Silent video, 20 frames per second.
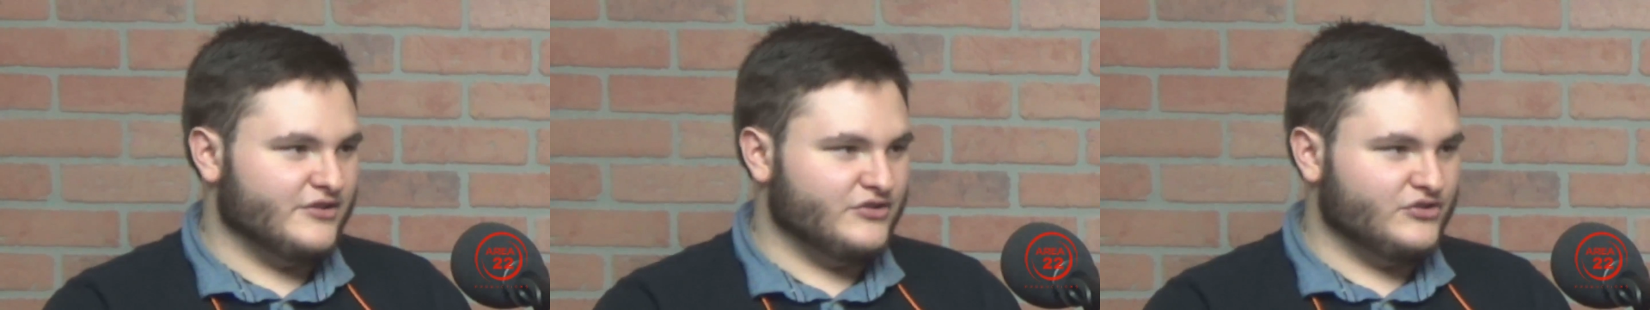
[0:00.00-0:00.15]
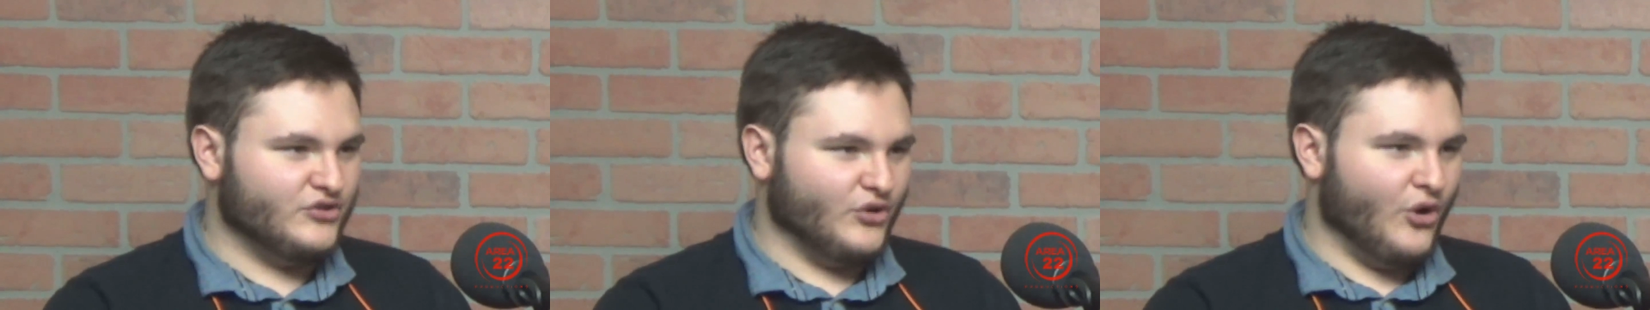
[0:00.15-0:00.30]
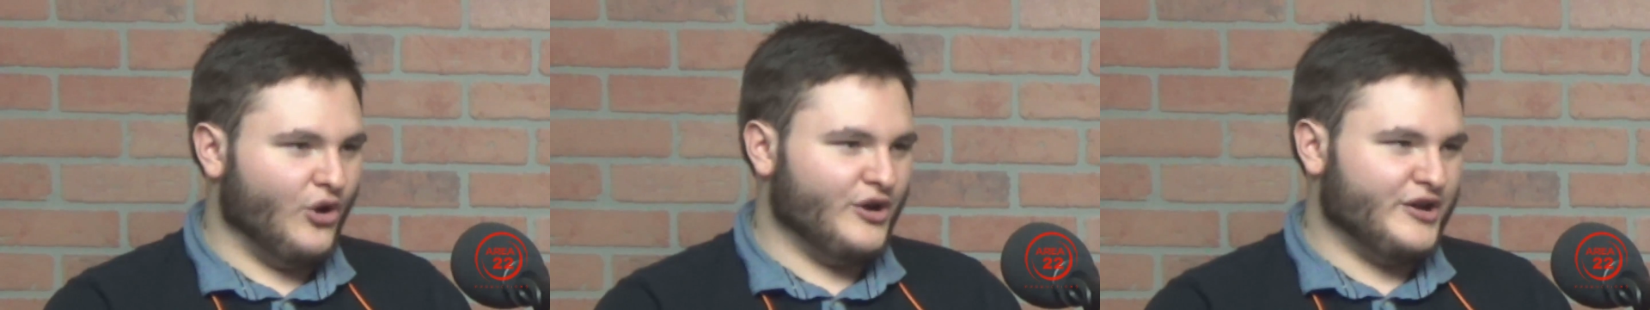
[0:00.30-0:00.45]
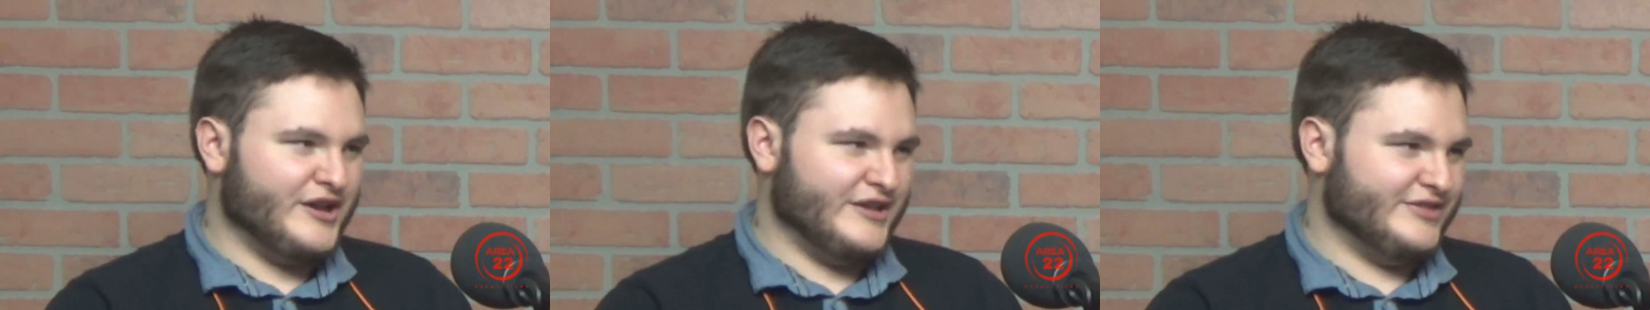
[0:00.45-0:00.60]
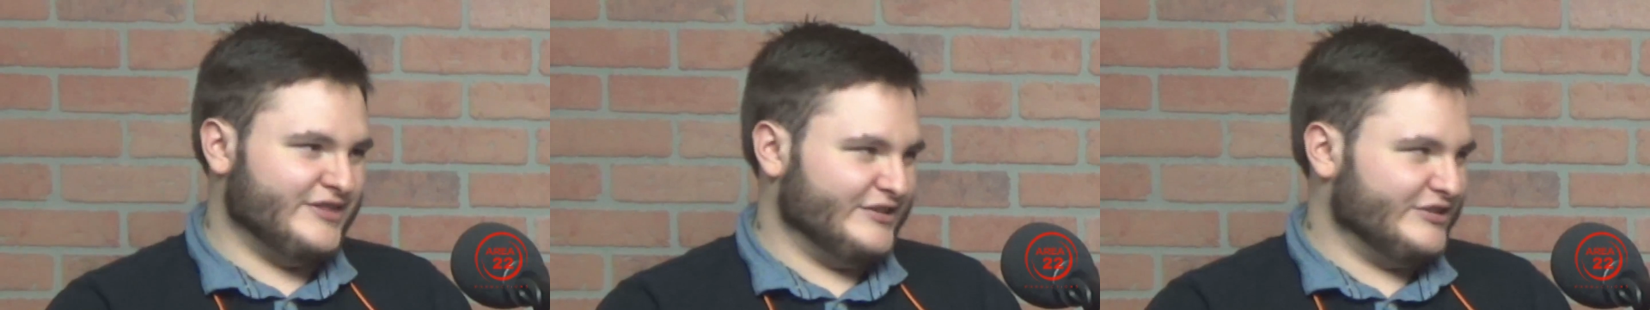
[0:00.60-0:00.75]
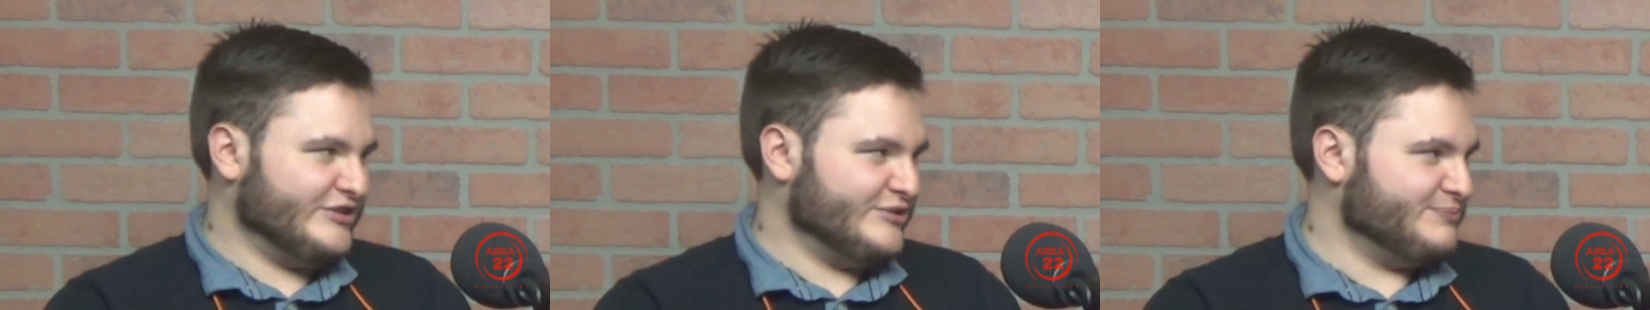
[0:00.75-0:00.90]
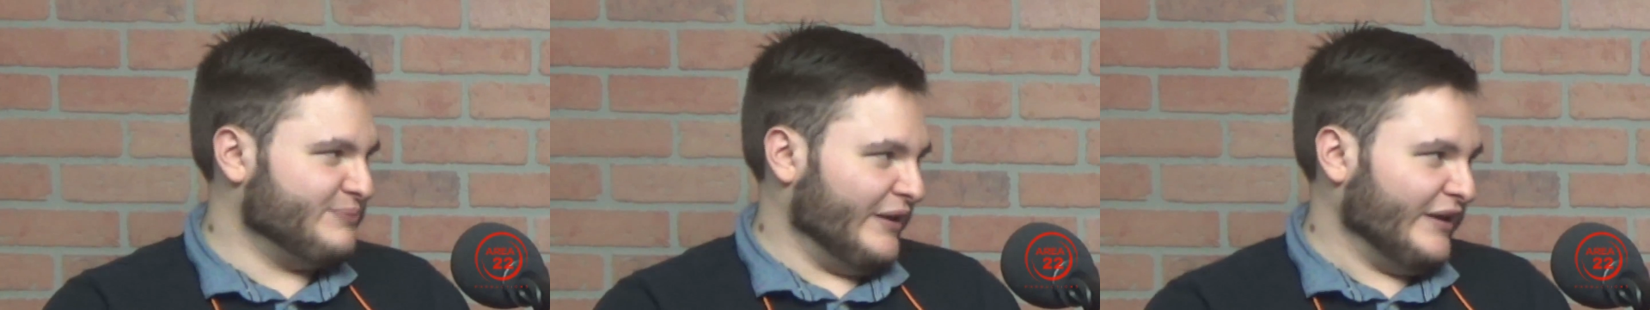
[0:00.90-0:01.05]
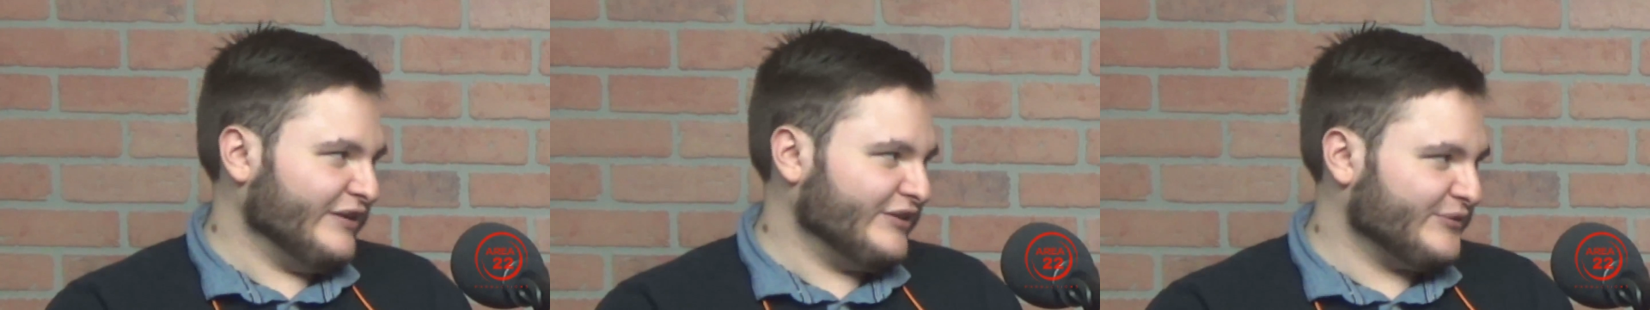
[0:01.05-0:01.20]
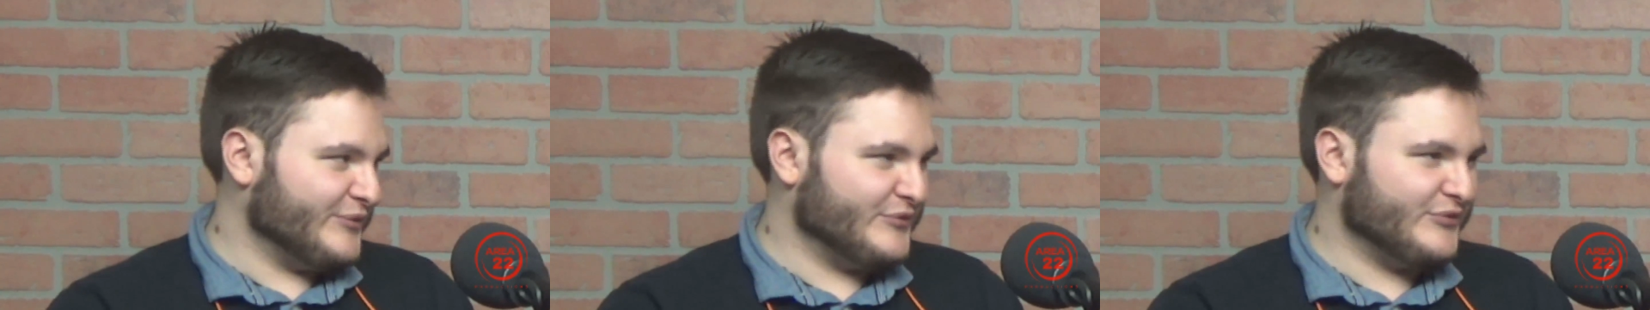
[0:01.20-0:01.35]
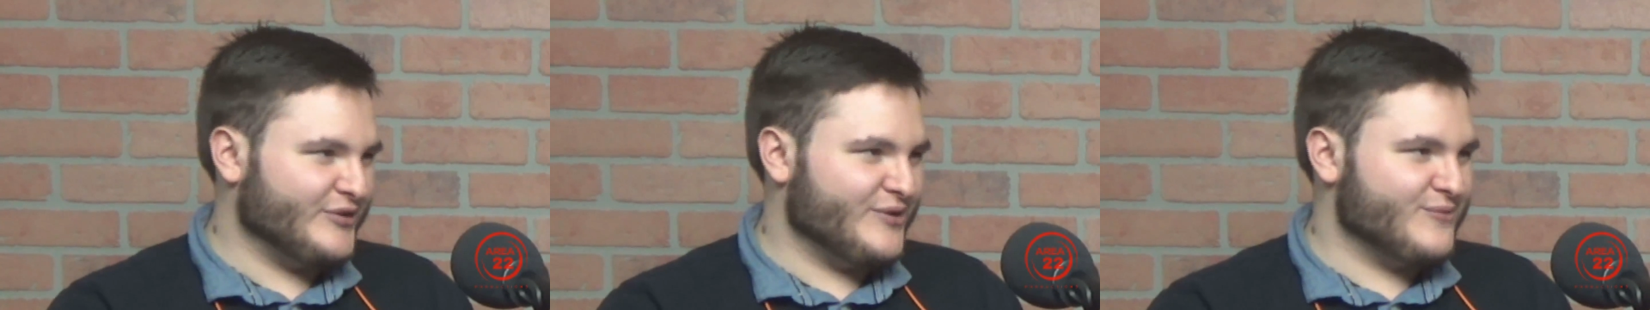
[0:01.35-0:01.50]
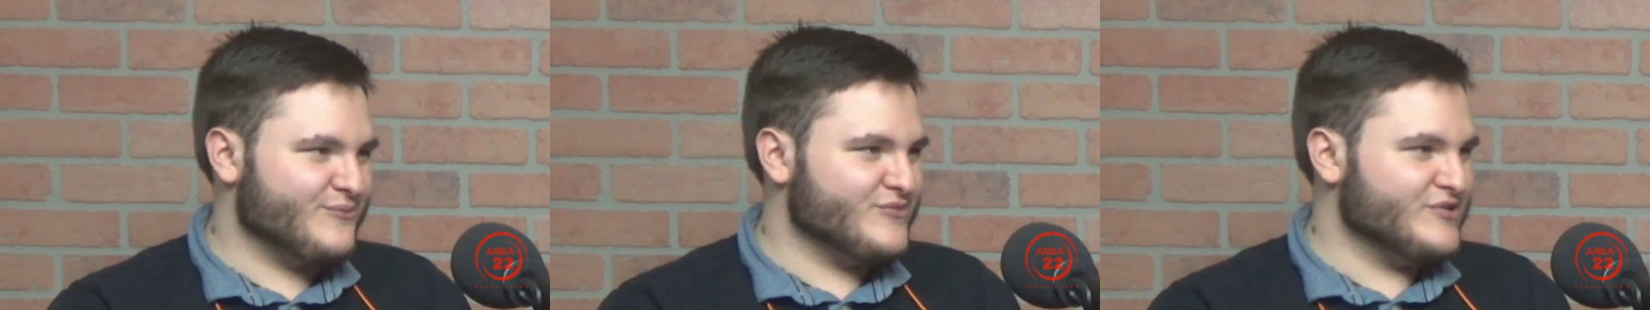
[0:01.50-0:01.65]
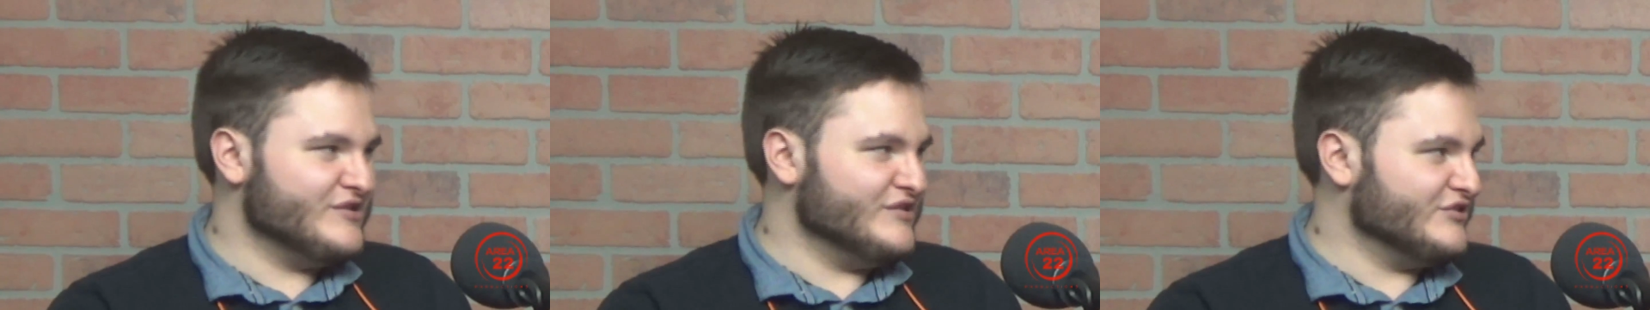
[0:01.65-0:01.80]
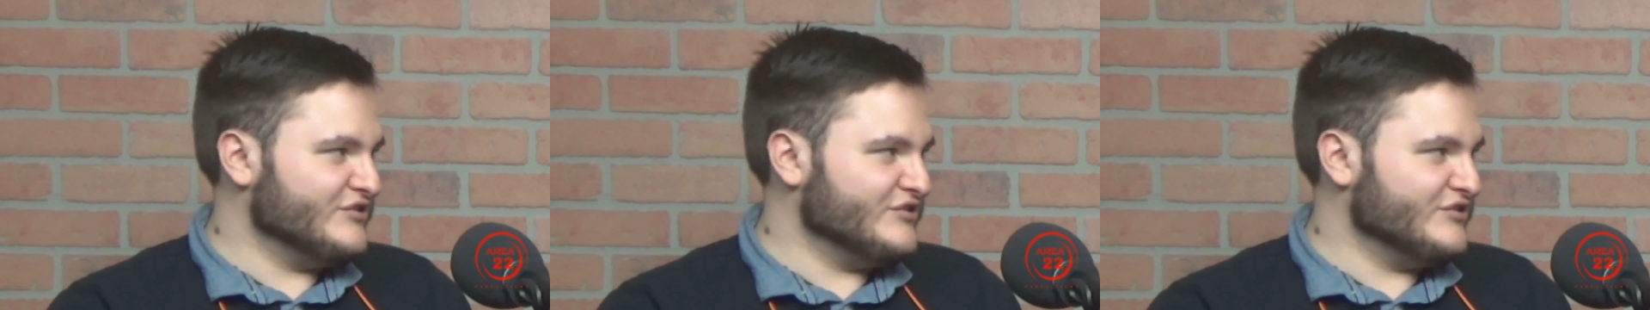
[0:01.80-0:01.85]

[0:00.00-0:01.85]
dog into space for some reason.